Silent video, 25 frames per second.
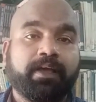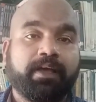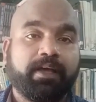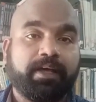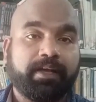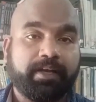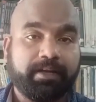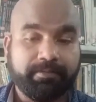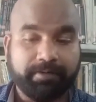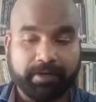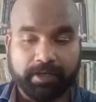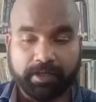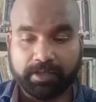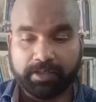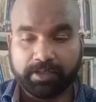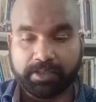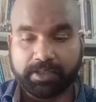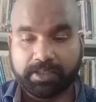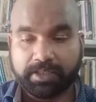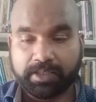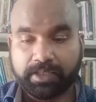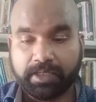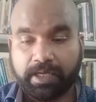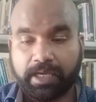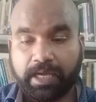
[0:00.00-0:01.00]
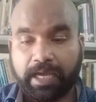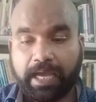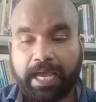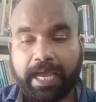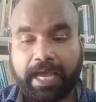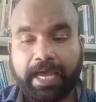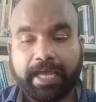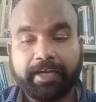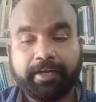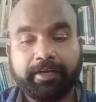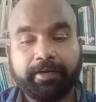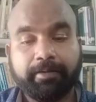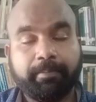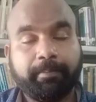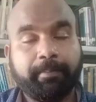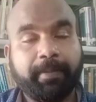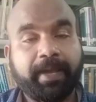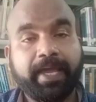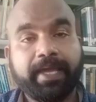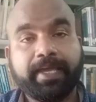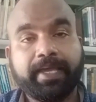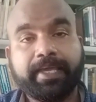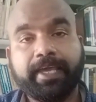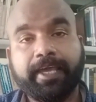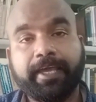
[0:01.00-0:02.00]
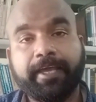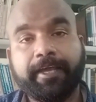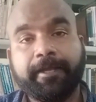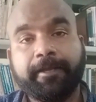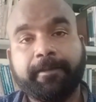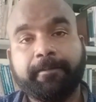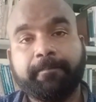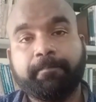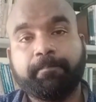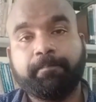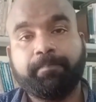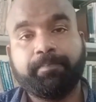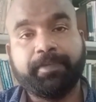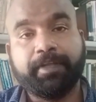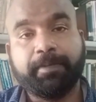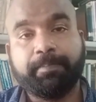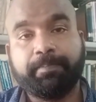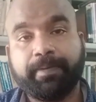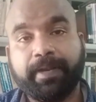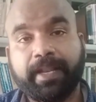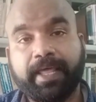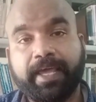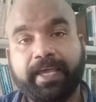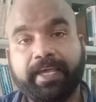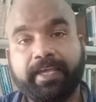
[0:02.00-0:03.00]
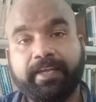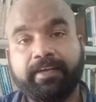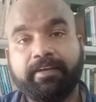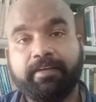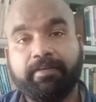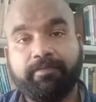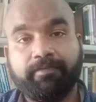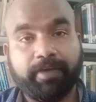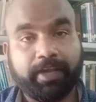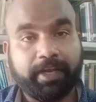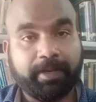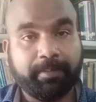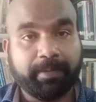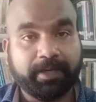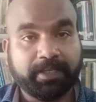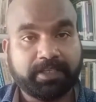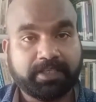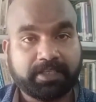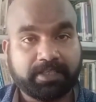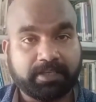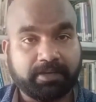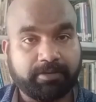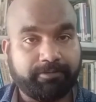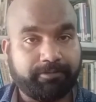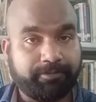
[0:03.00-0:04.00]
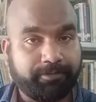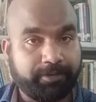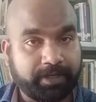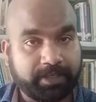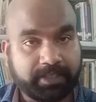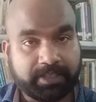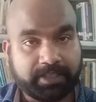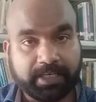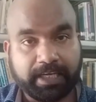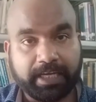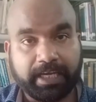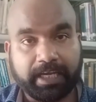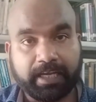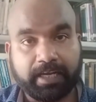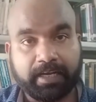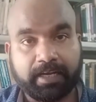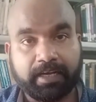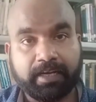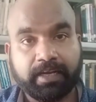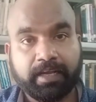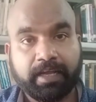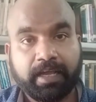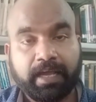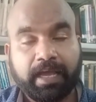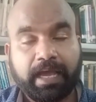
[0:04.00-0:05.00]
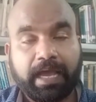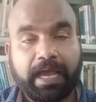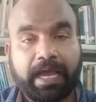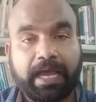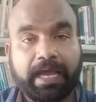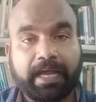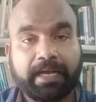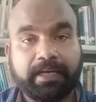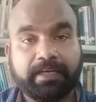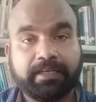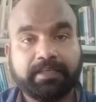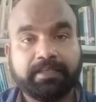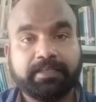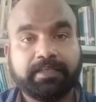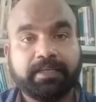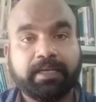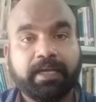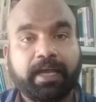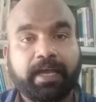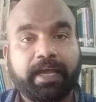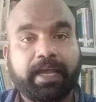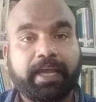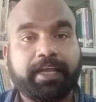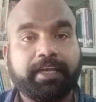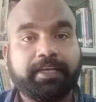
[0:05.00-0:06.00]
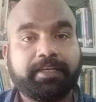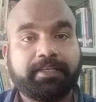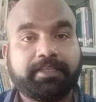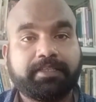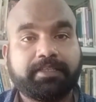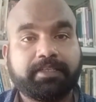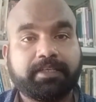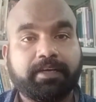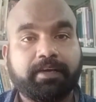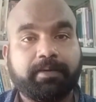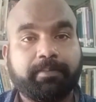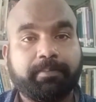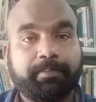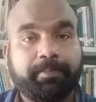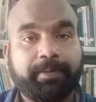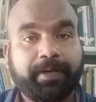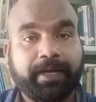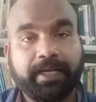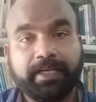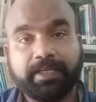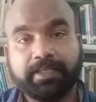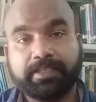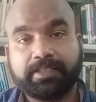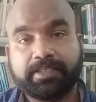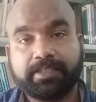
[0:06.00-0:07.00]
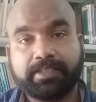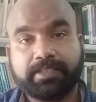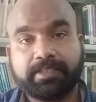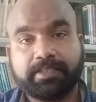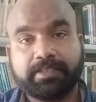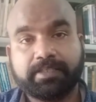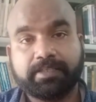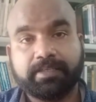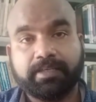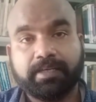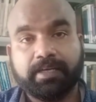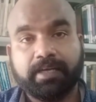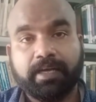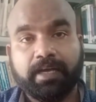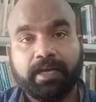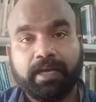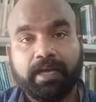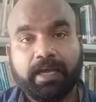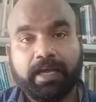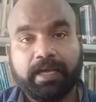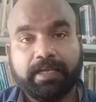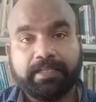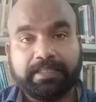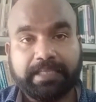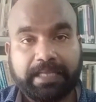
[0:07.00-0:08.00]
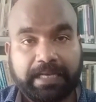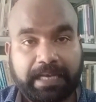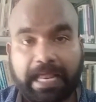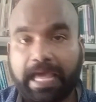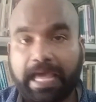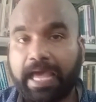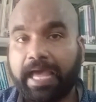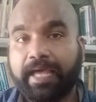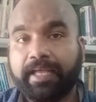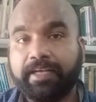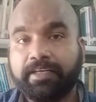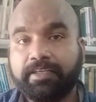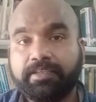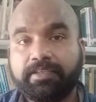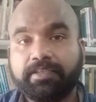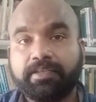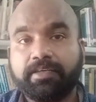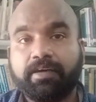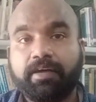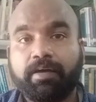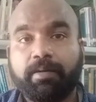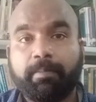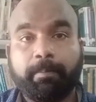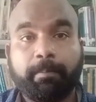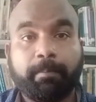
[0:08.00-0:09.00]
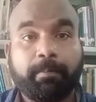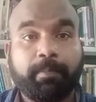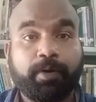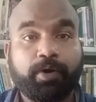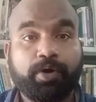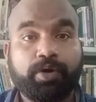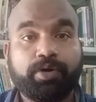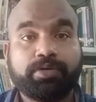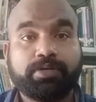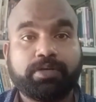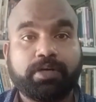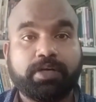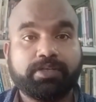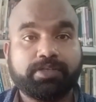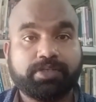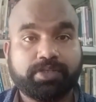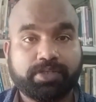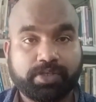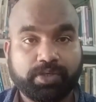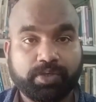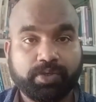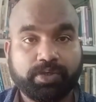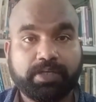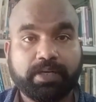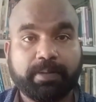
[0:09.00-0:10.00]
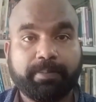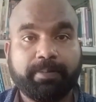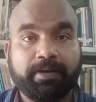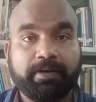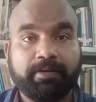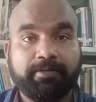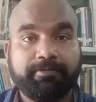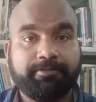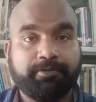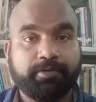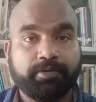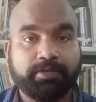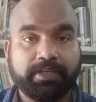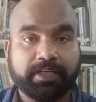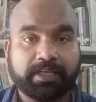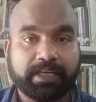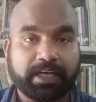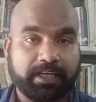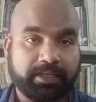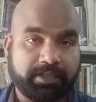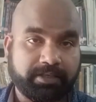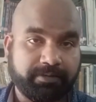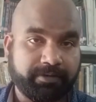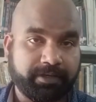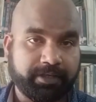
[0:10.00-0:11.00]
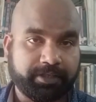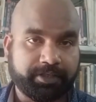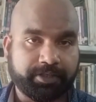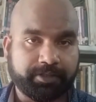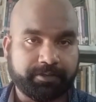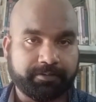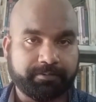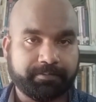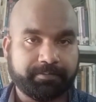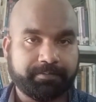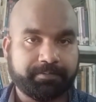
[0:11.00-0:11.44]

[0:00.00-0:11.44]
rivers and making the plain very much fertile, and it brings the land more suitable for the cultivation.